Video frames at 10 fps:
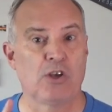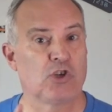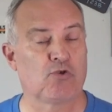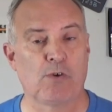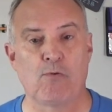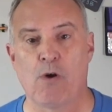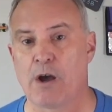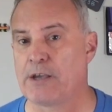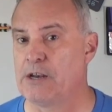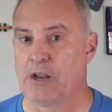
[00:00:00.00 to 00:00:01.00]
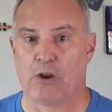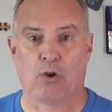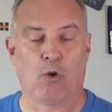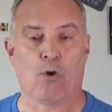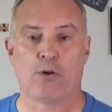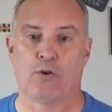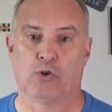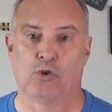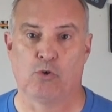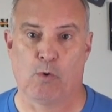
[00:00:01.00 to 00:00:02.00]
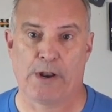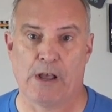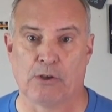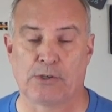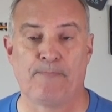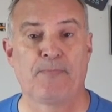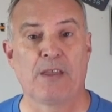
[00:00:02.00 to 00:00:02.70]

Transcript: string walking, and Lord knows what else.